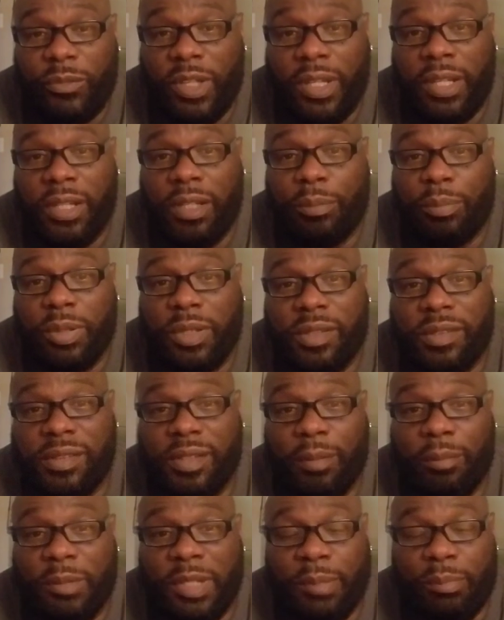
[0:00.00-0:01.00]
It'll put
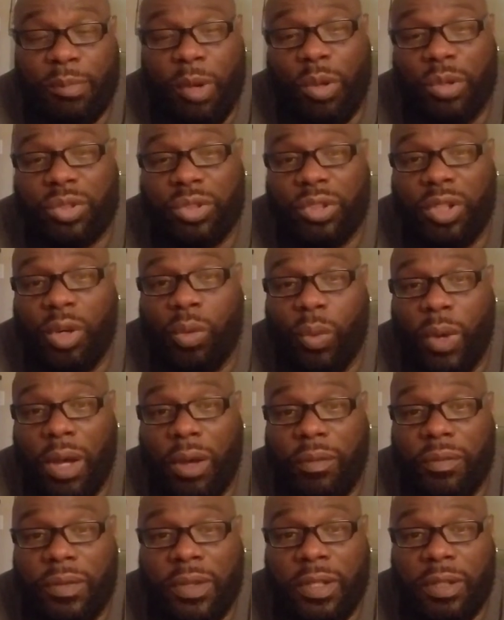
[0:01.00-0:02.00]
some emotional
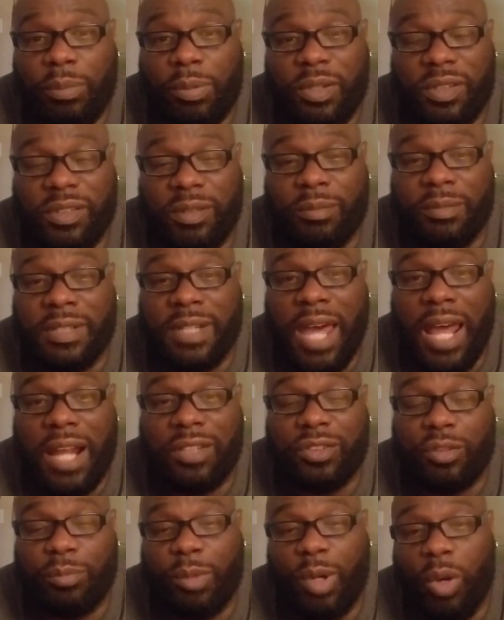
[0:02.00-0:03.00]
wealth. It'll put some
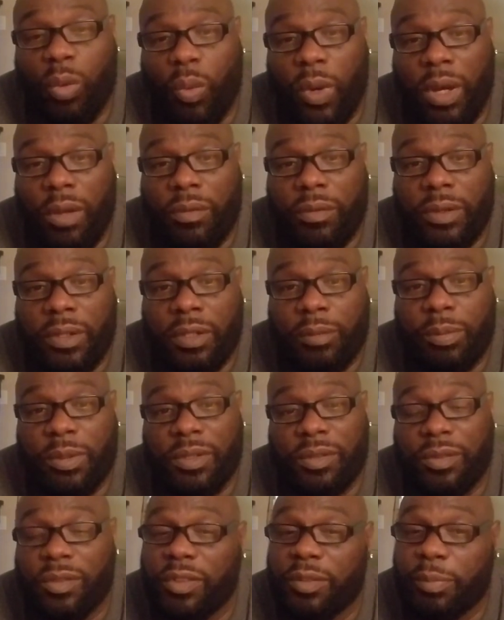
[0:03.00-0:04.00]
knowledgeable wealth. It'll
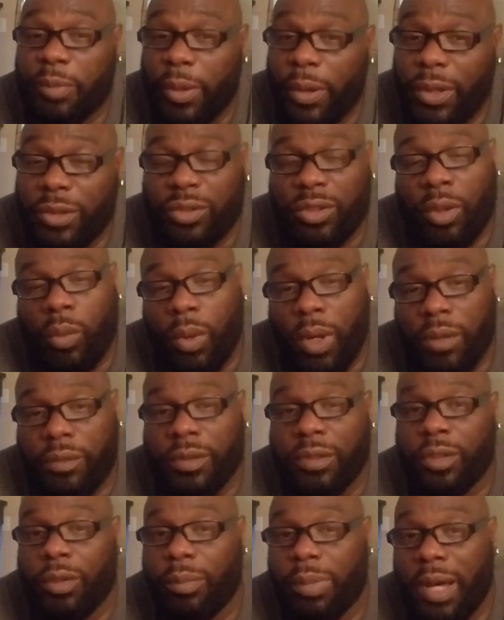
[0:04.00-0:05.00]
put some spiritual wealth
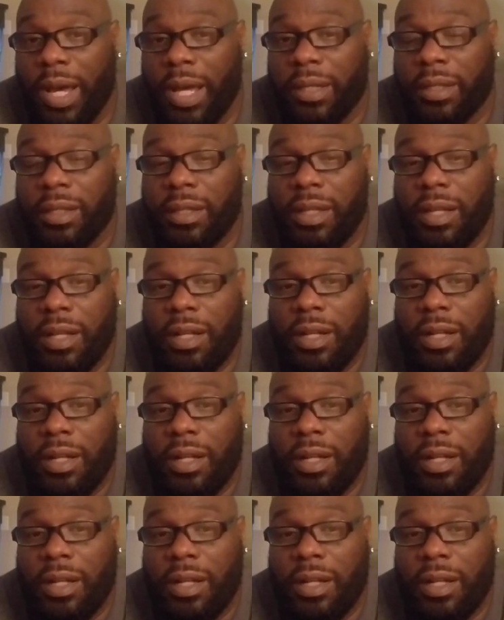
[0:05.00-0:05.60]
in your pocket.